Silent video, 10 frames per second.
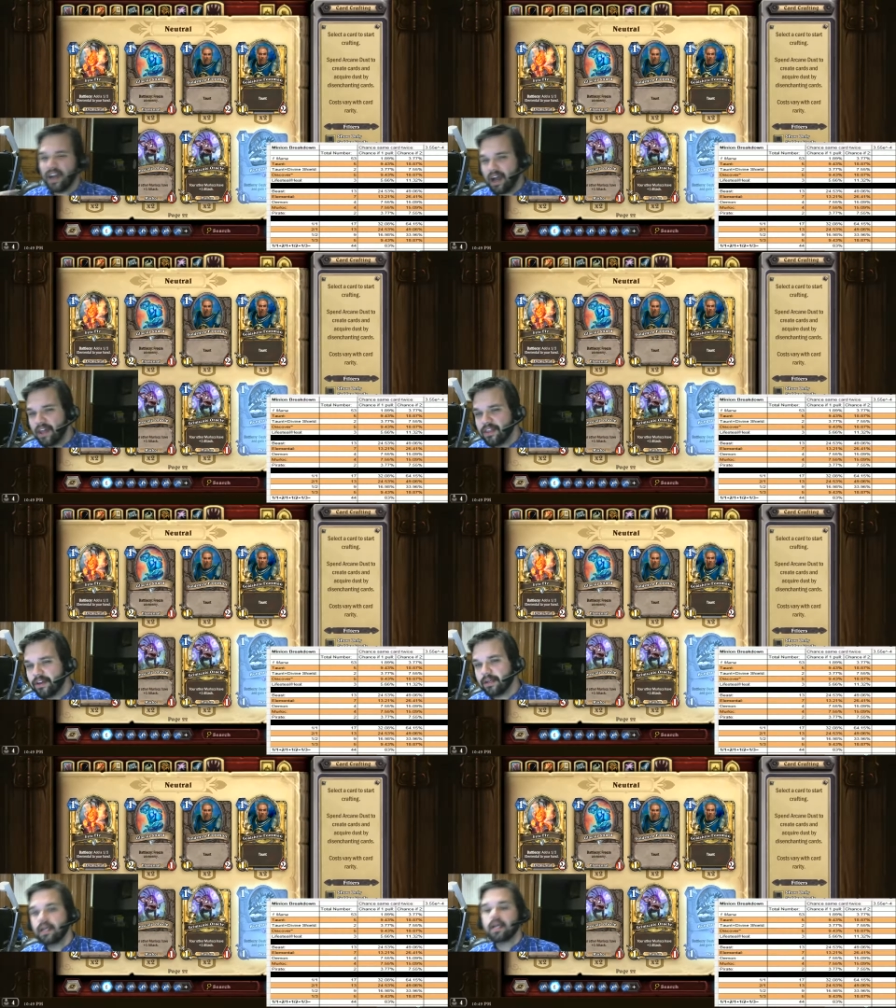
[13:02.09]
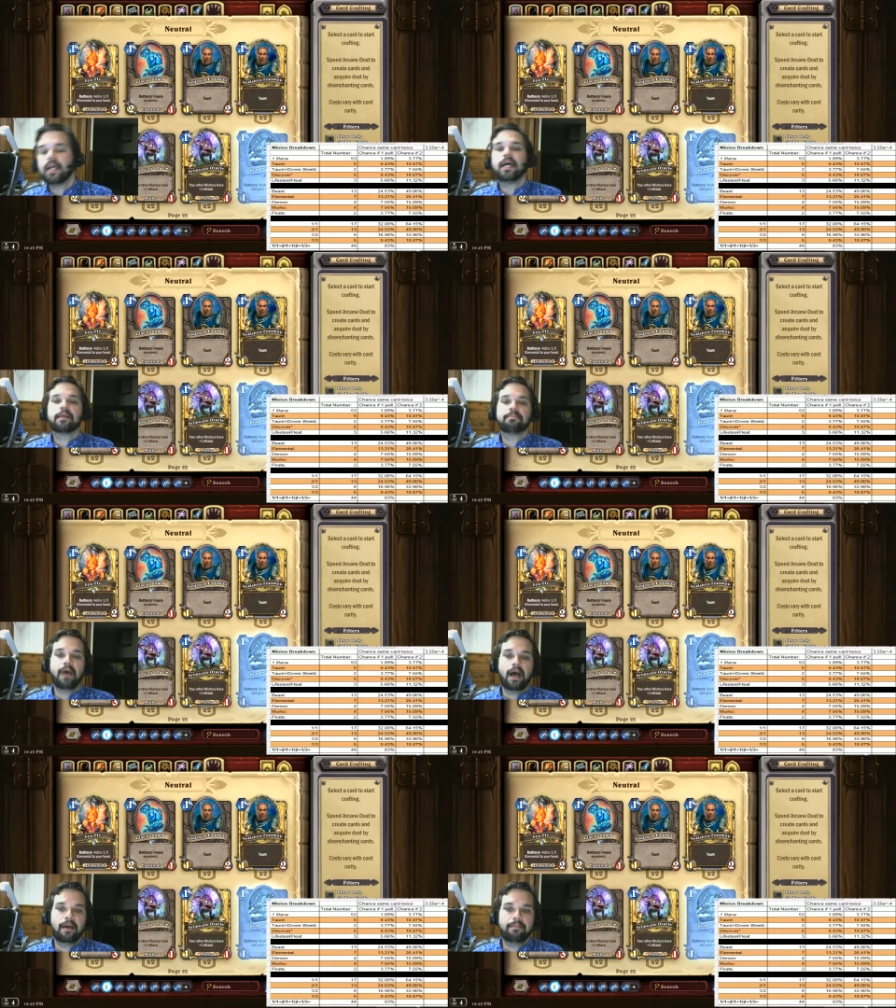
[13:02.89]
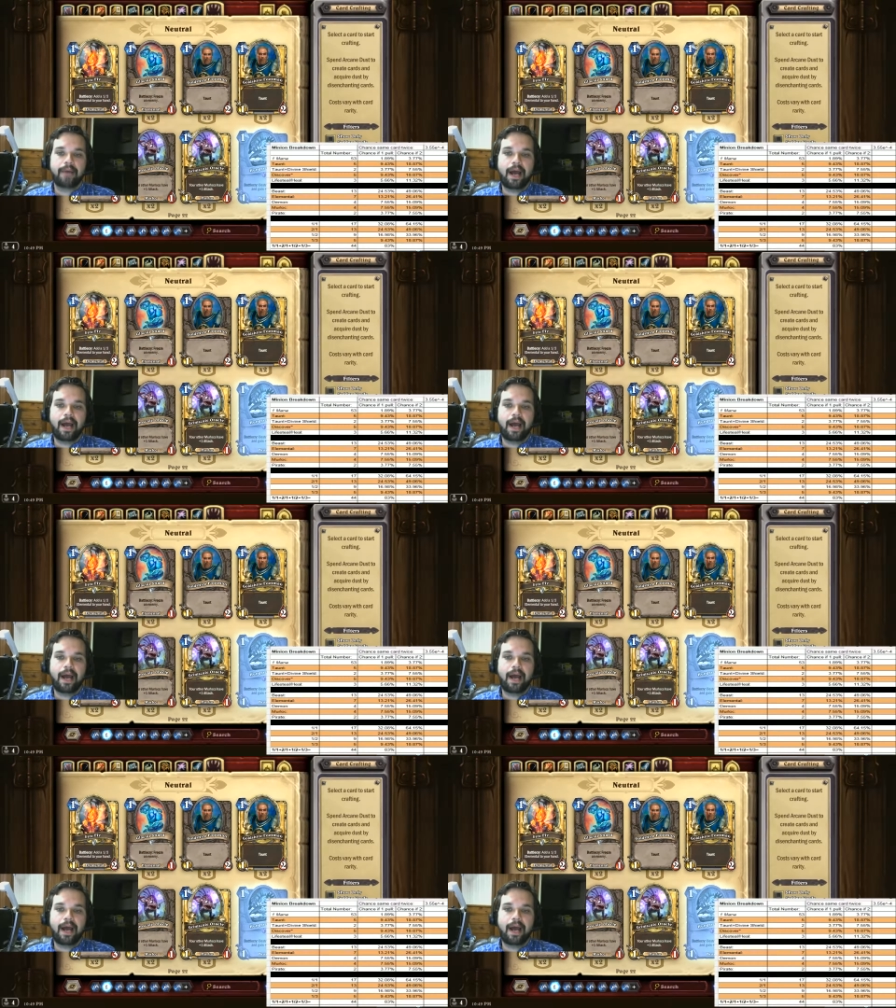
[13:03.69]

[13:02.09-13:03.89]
other power